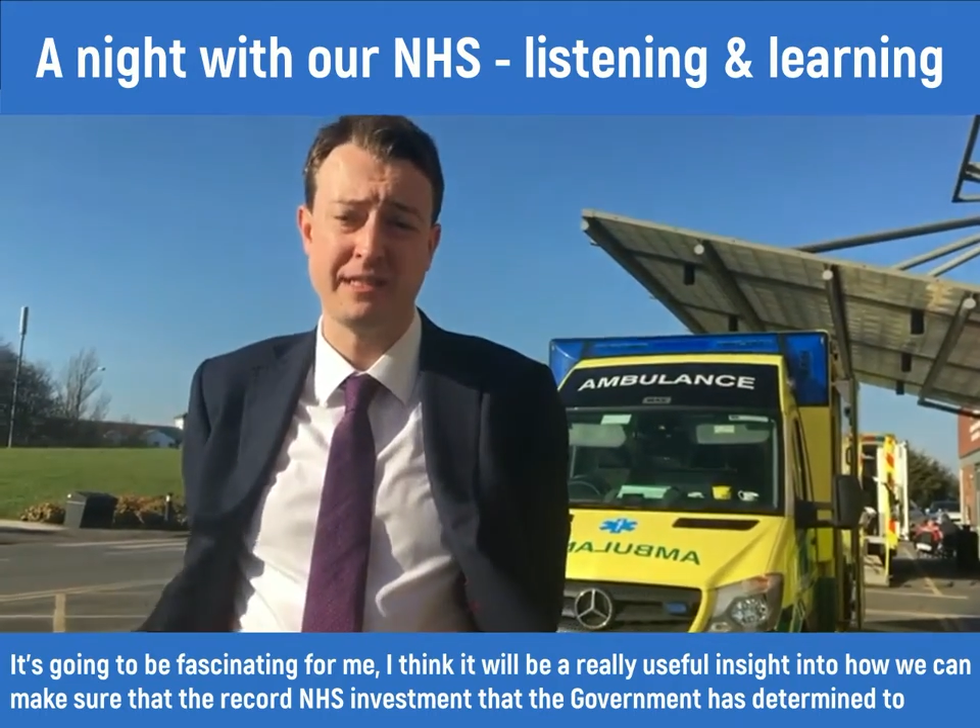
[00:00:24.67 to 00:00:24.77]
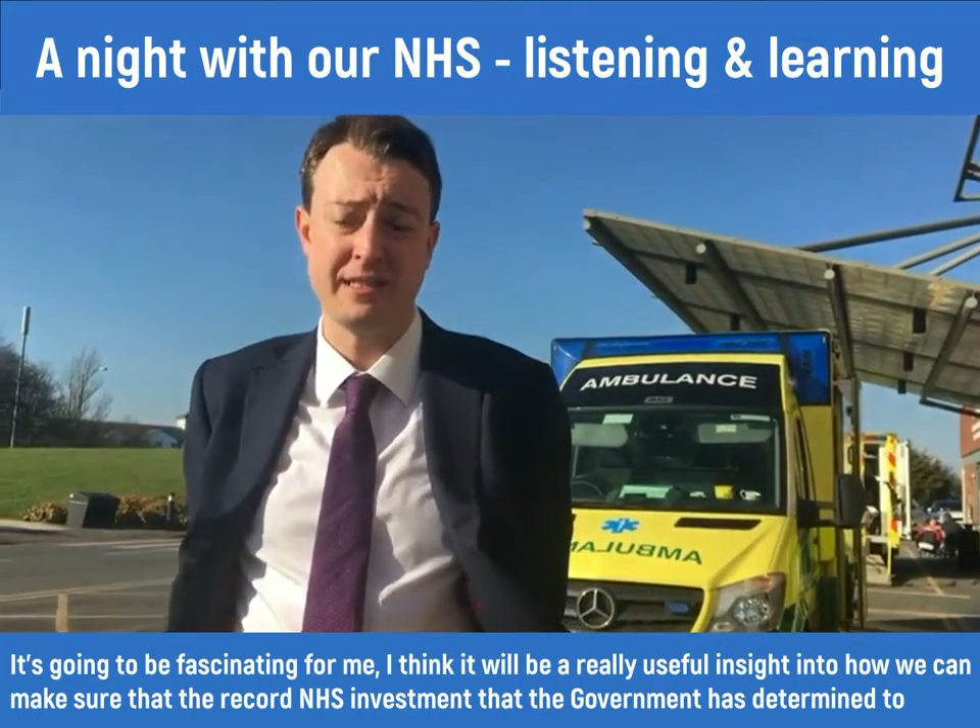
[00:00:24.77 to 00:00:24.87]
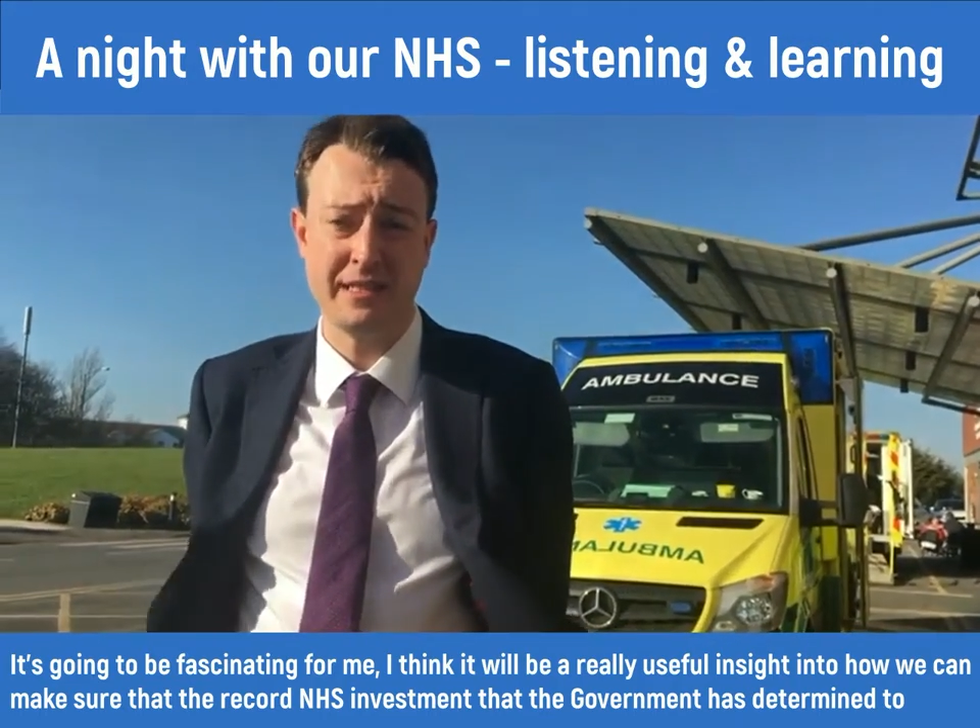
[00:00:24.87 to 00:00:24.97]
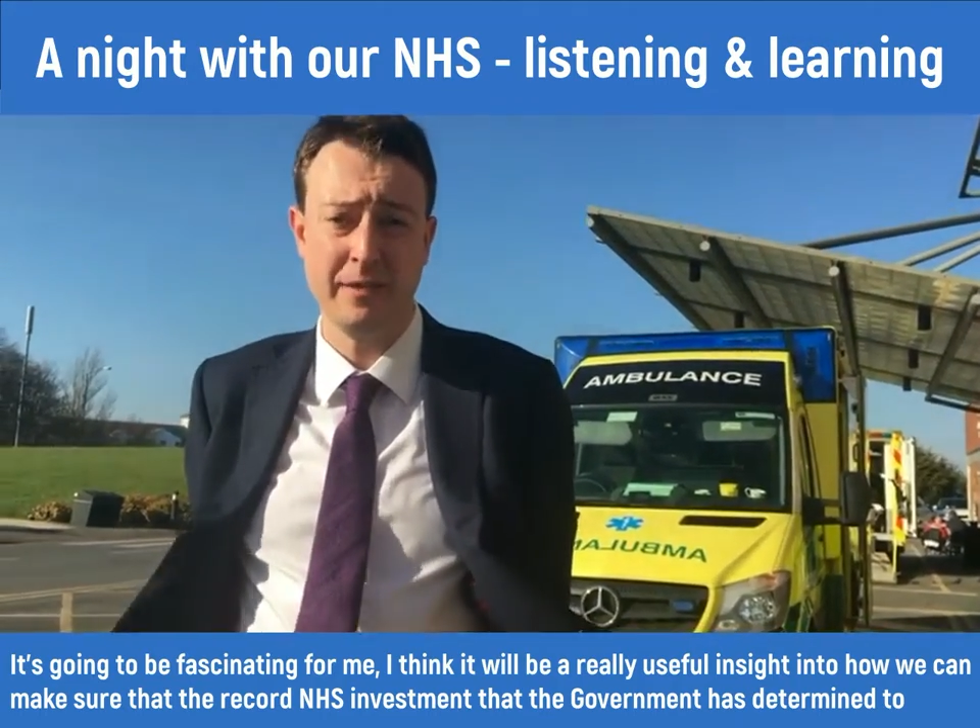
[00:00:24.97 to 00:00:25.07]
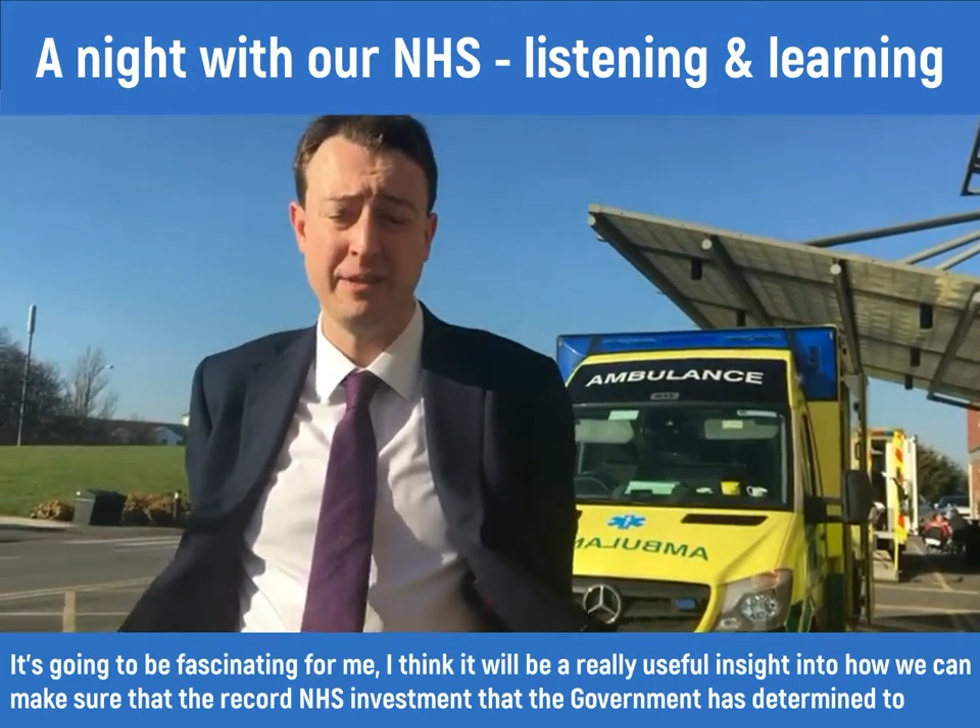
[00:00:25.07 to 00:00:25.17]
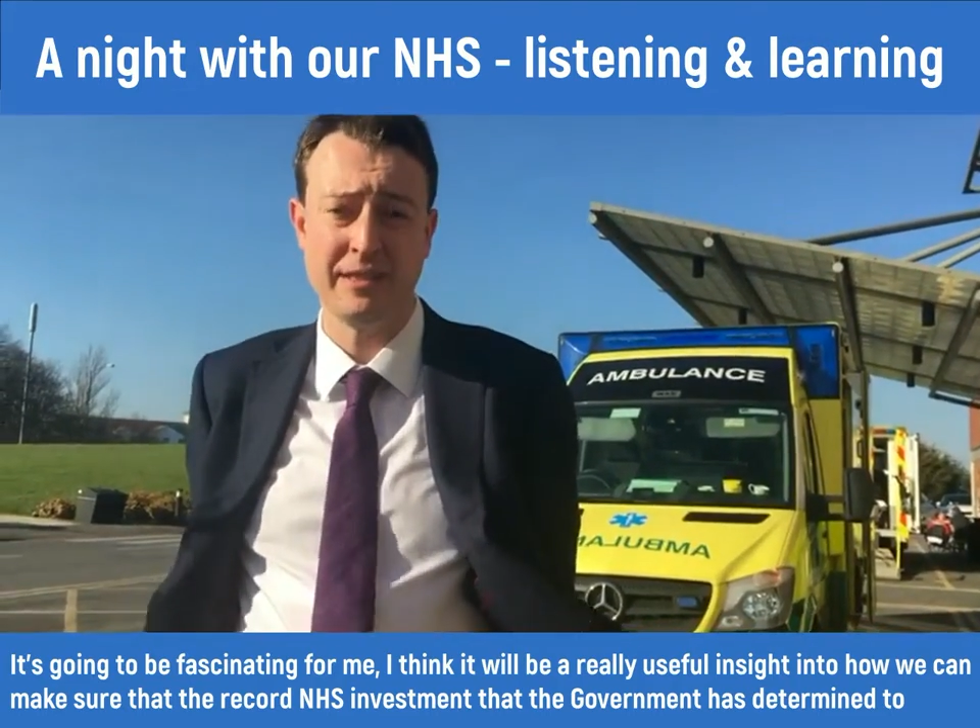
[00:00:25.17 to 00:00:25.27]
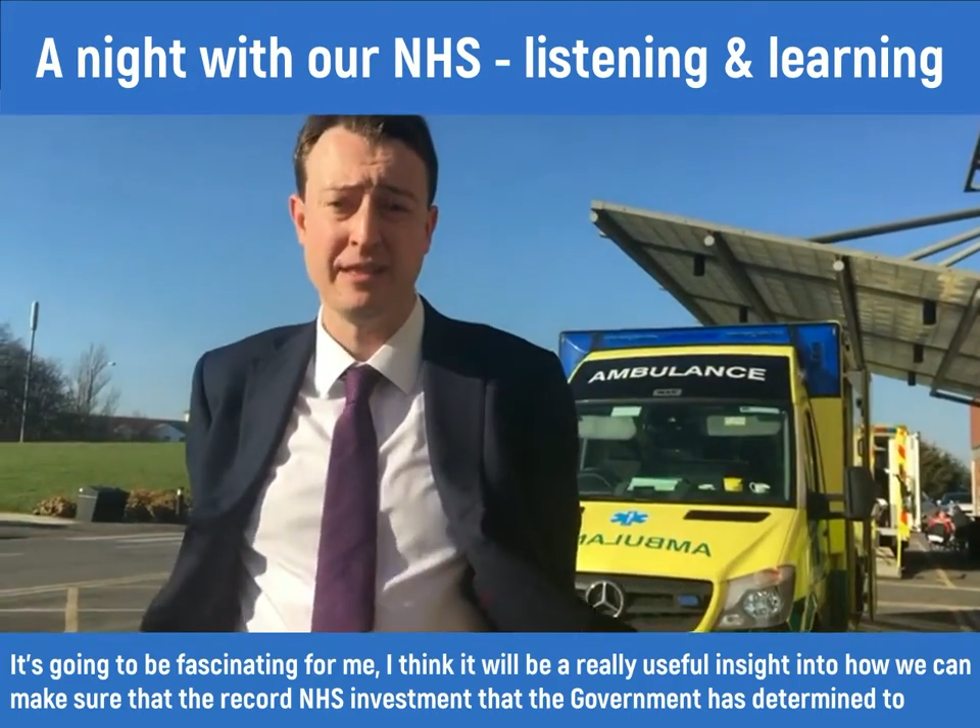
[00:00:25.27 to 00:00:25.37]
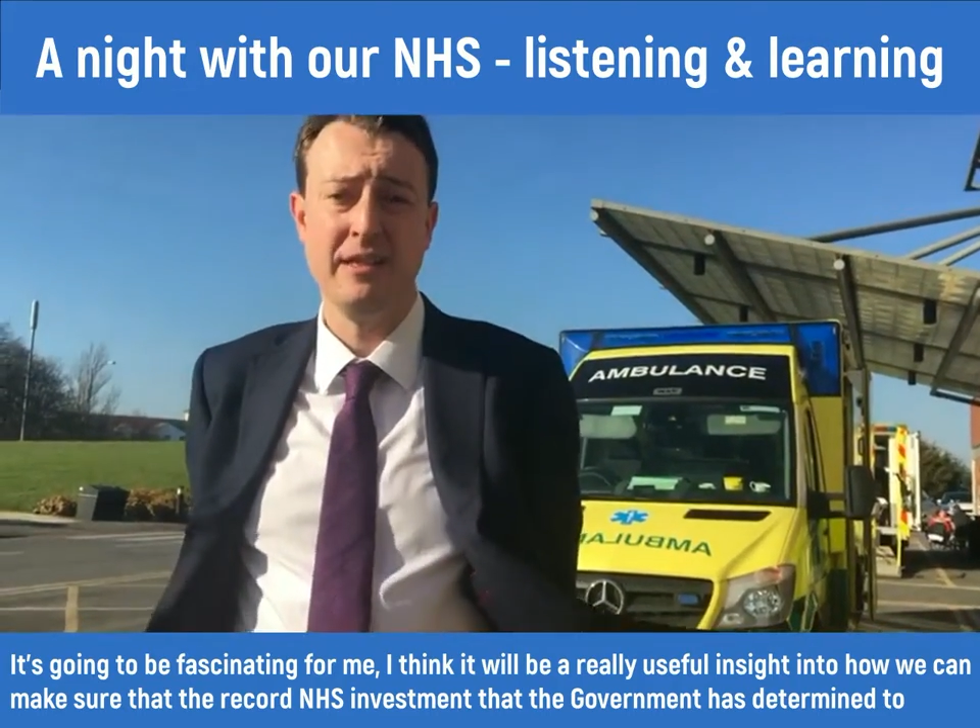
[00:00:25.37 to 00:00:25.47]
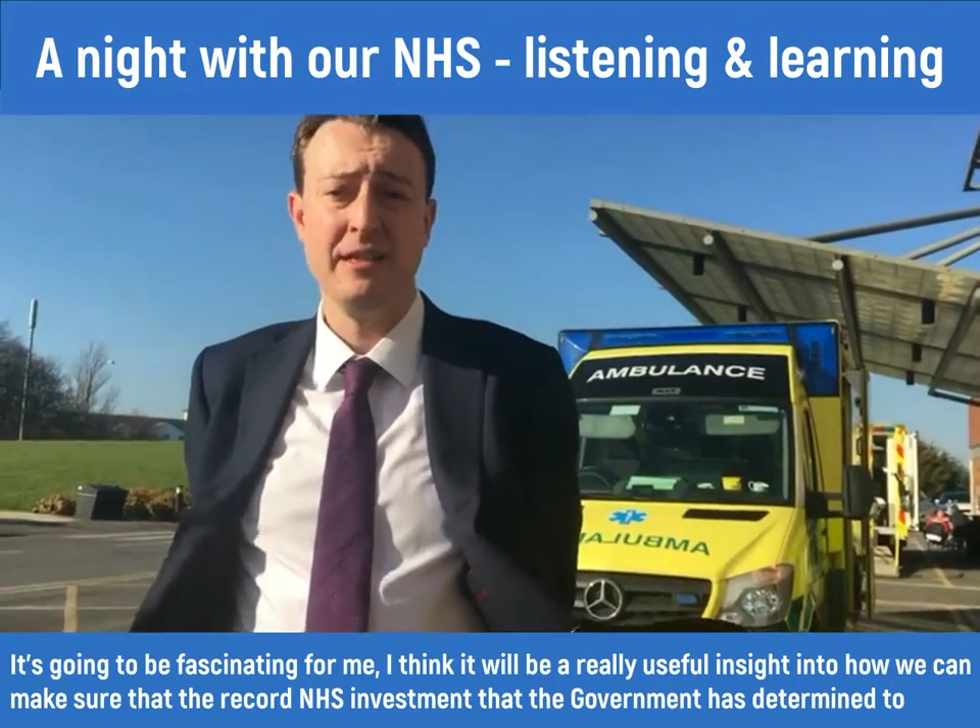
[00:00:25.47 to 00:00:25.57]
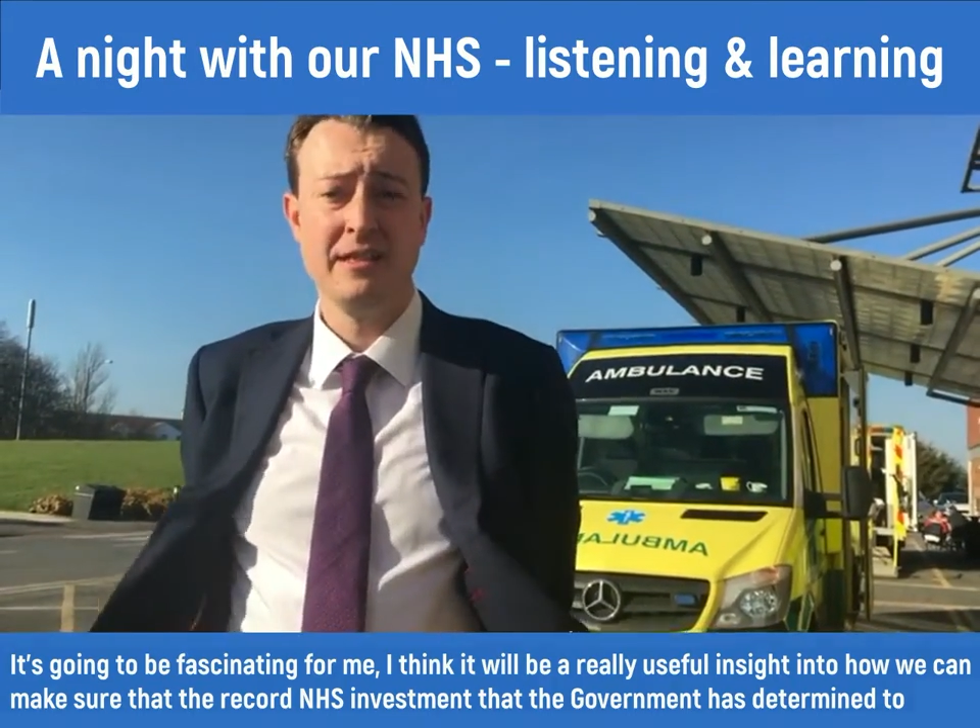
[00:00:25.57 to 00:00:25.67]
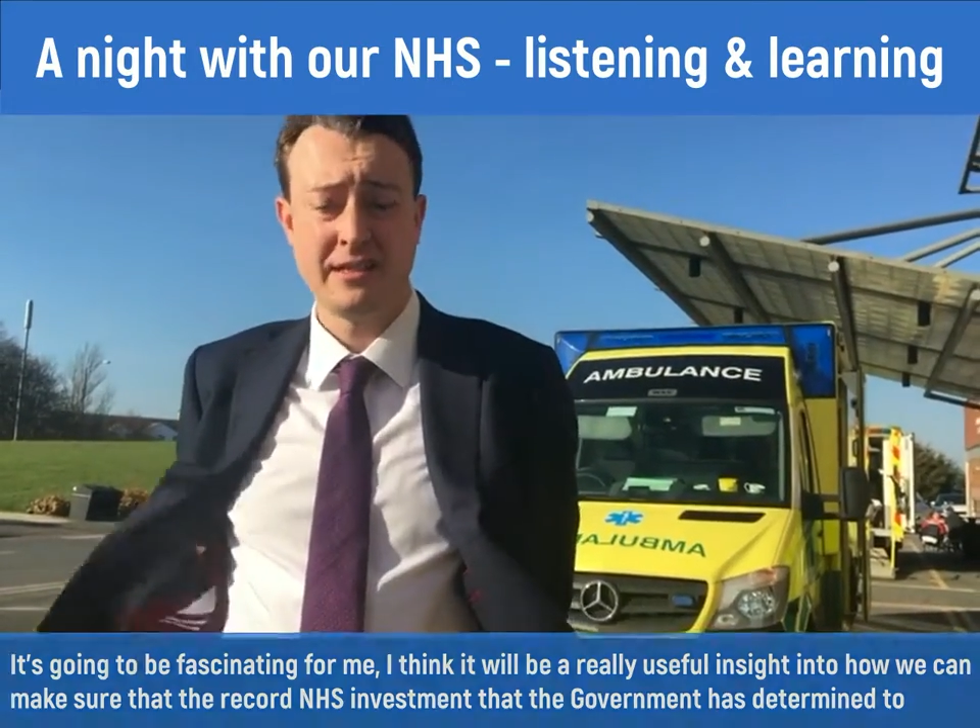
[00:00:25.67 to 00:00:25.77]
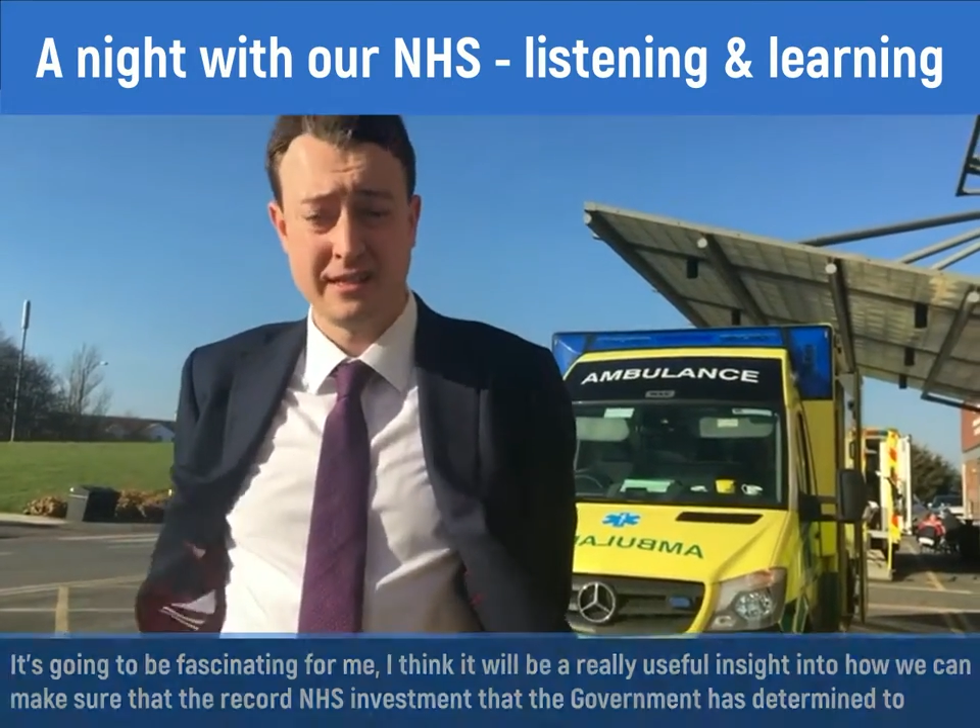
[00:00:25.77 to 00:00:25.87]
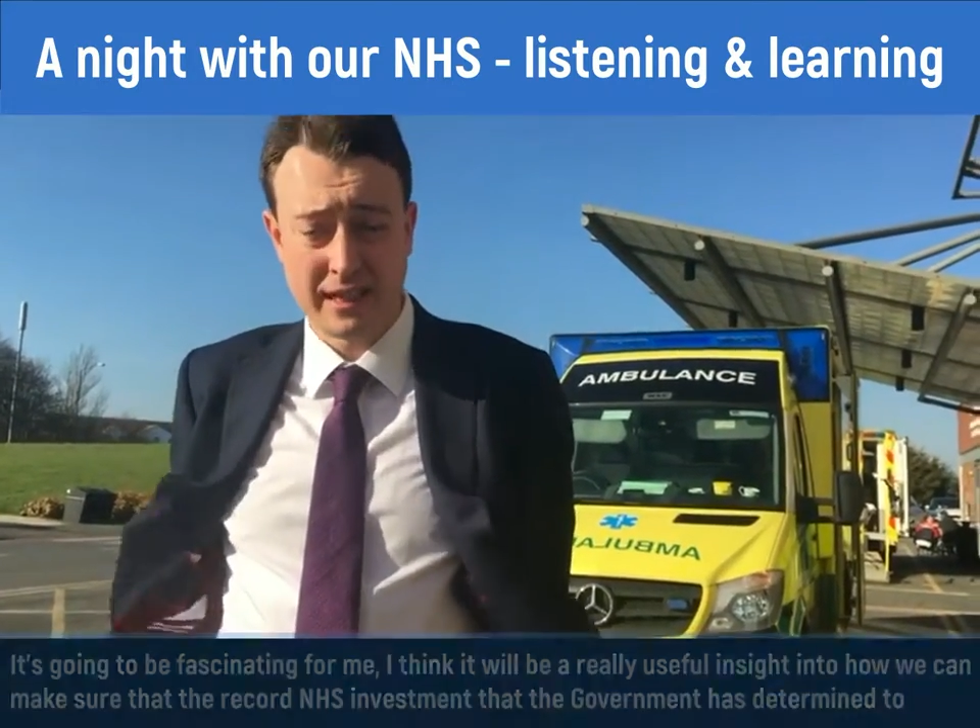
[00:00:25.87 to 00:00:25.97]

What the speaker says: has determined to